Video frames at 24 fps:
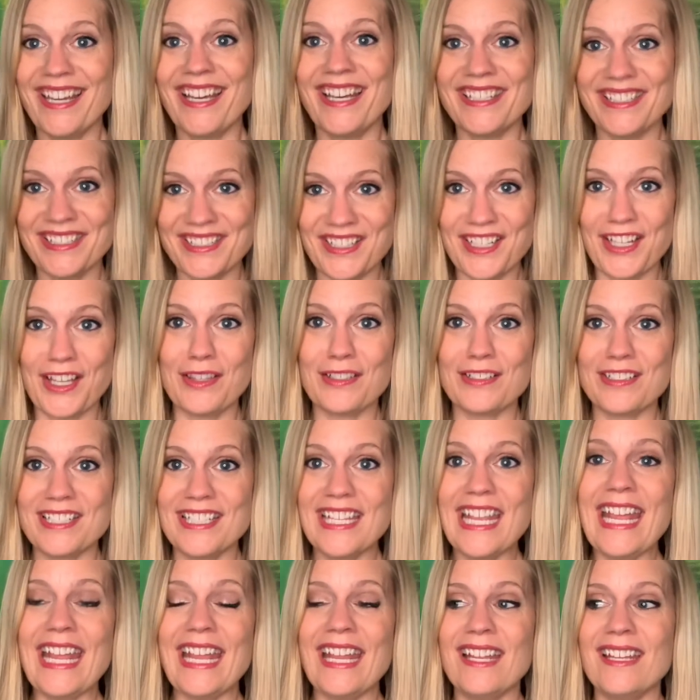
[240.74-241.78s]
at another
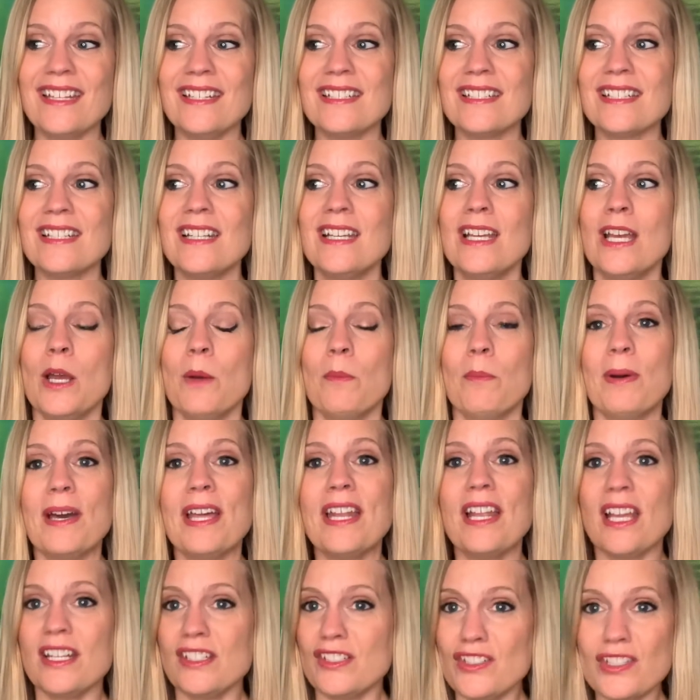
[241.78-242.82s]
date, but
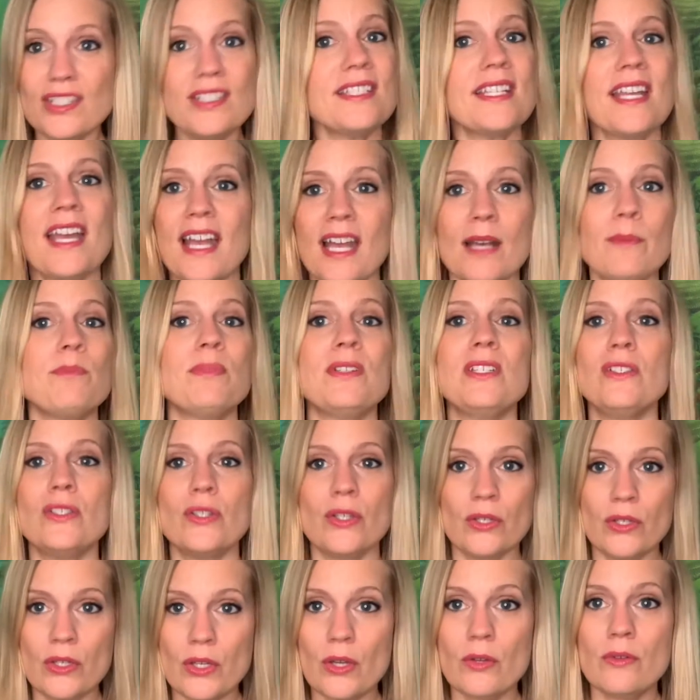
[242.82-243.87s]
I just happened to
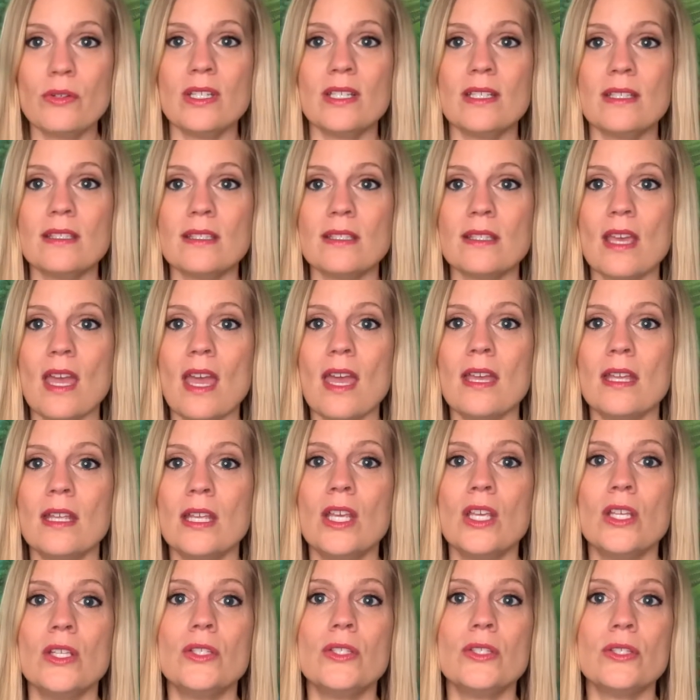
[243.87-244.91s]
notice that
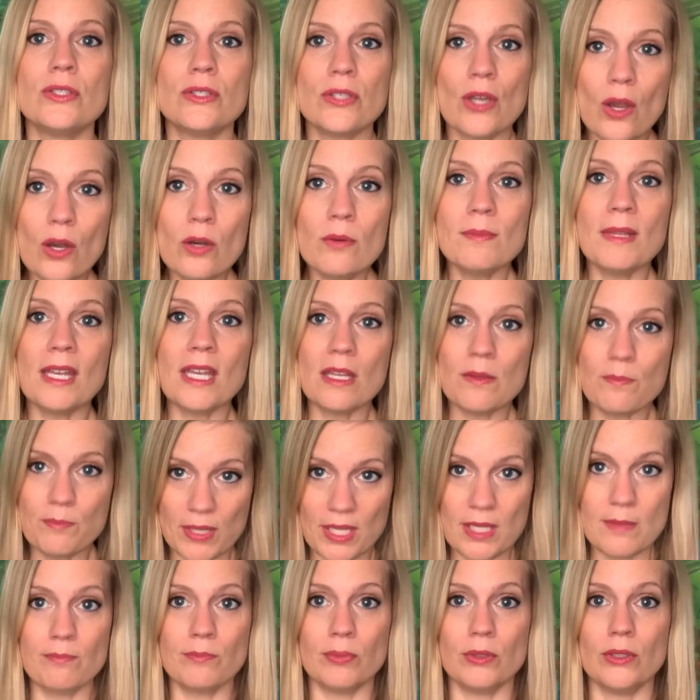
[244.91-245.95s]
so many
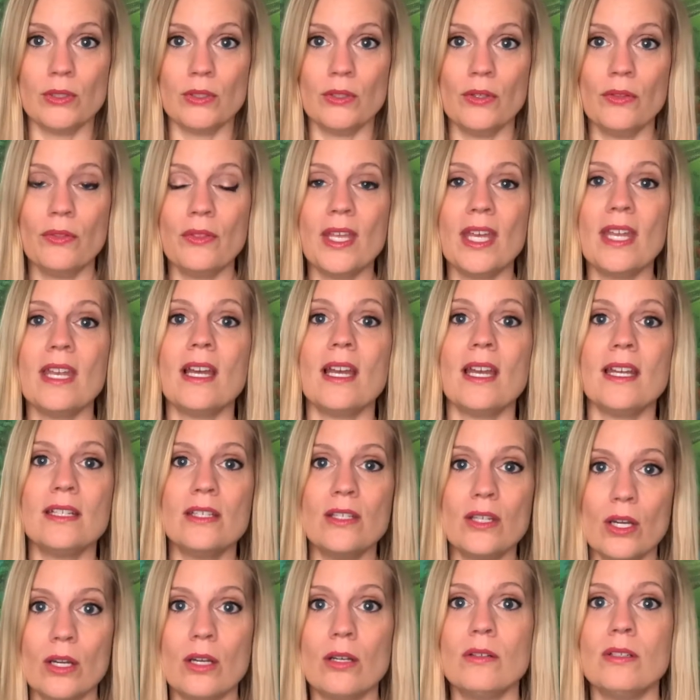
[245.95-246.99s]
people that I
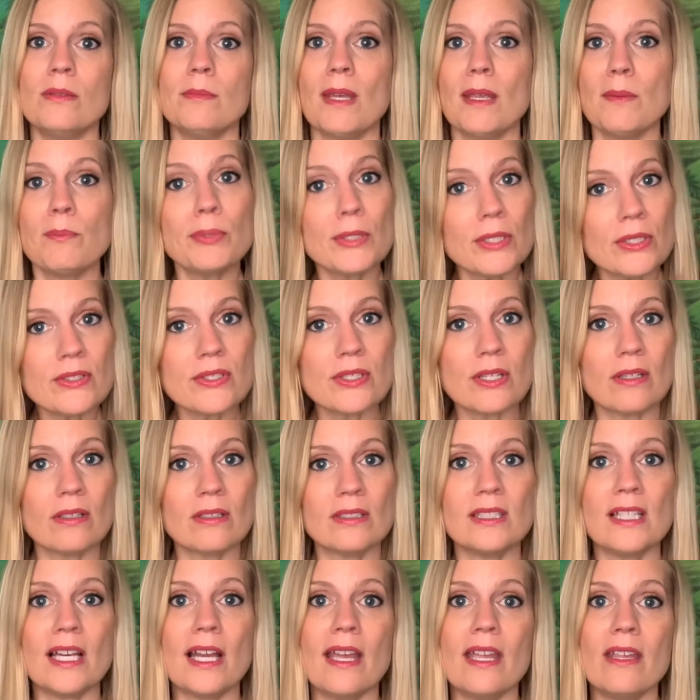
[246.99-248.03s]
know in my personal
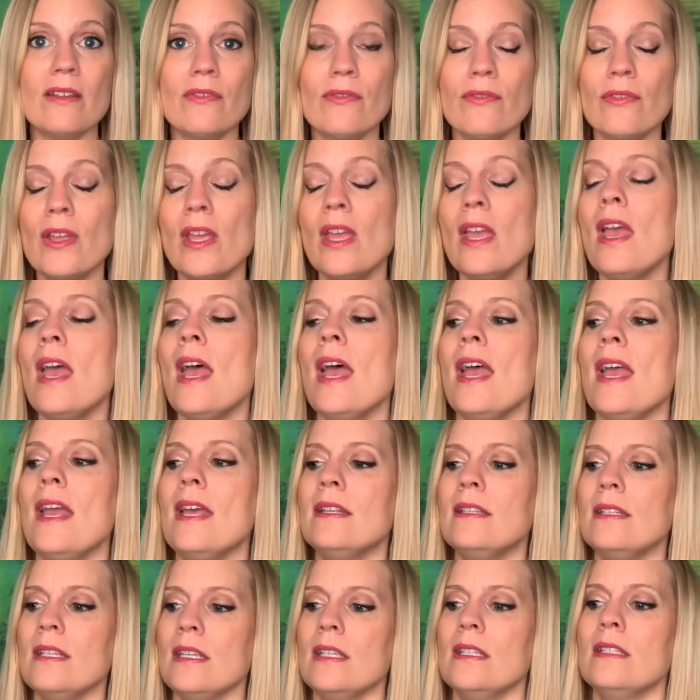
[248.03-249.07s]
life
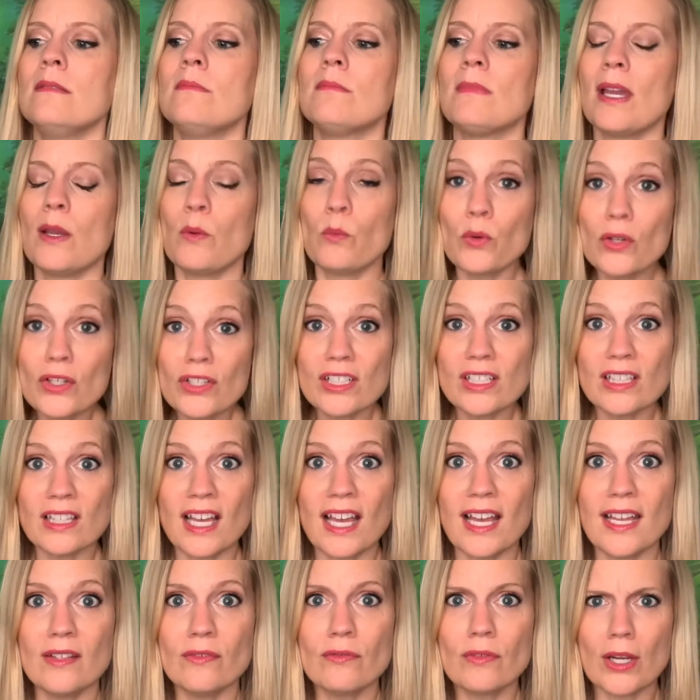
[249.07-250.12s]
and in my work
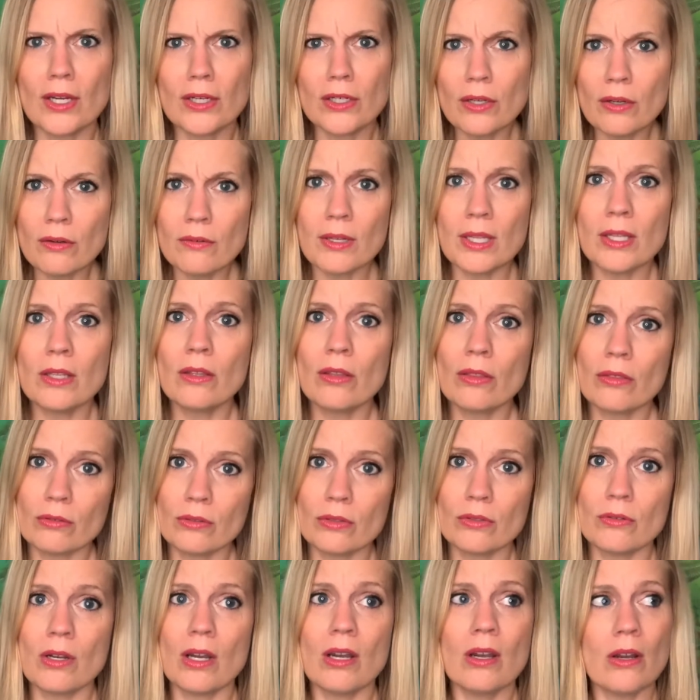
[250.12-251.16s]
life are going
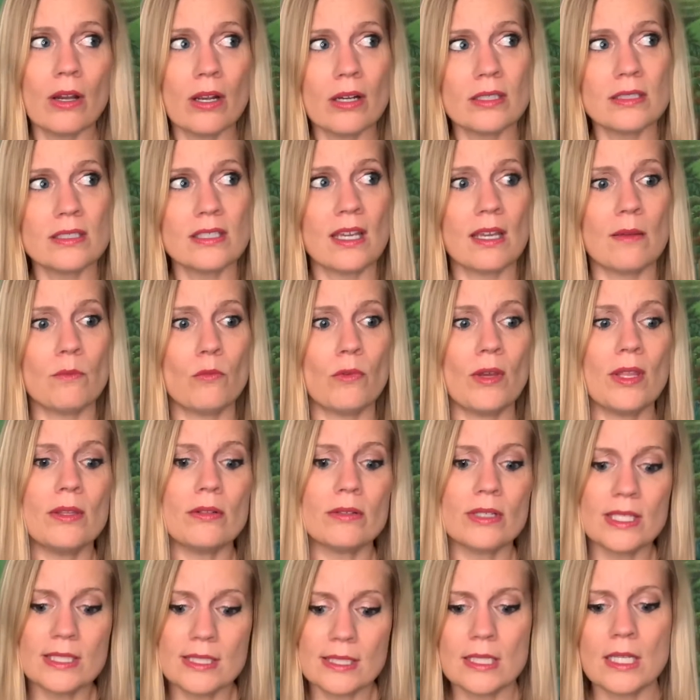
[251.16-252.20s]
through a hard time, whether
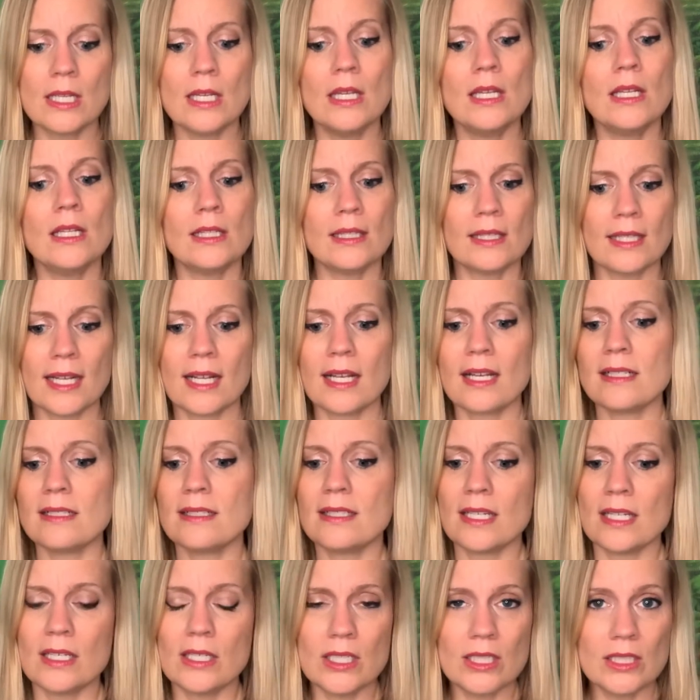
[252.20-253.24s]
it's, like I
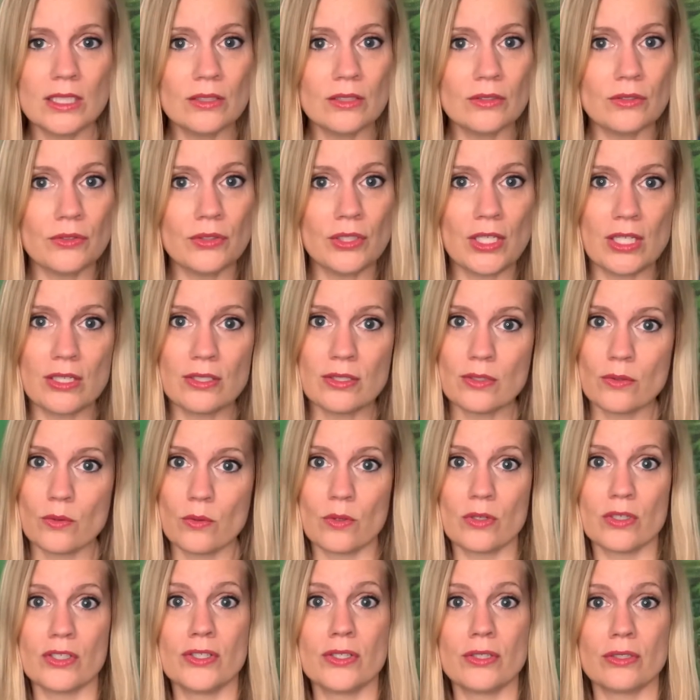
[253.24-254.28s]
said, illness or
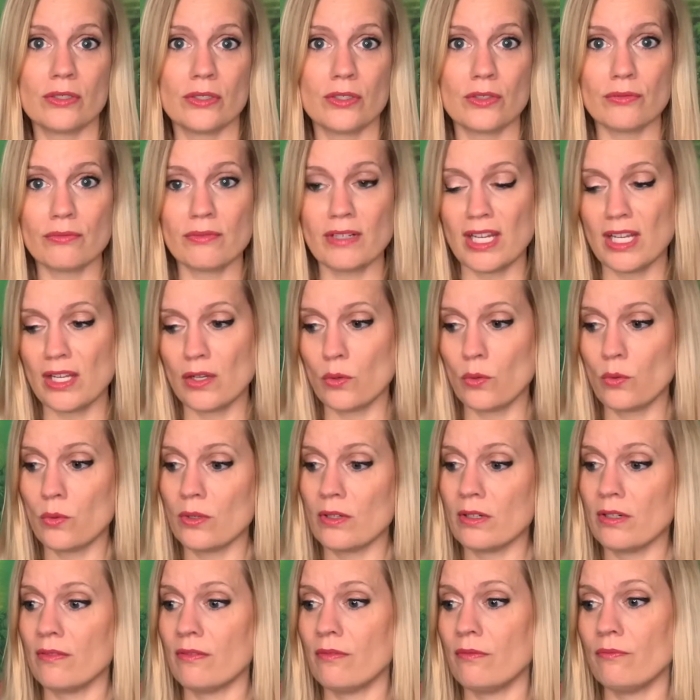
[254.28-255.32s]
surgery
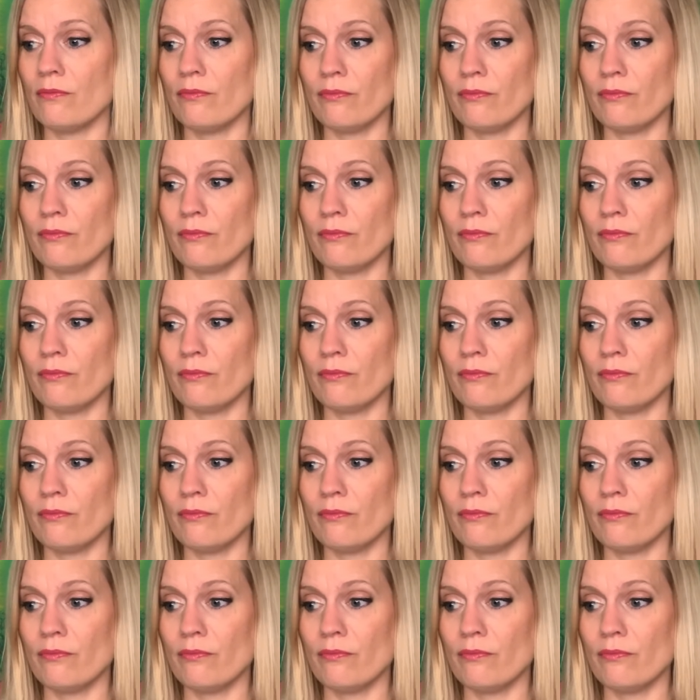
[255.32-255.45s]
or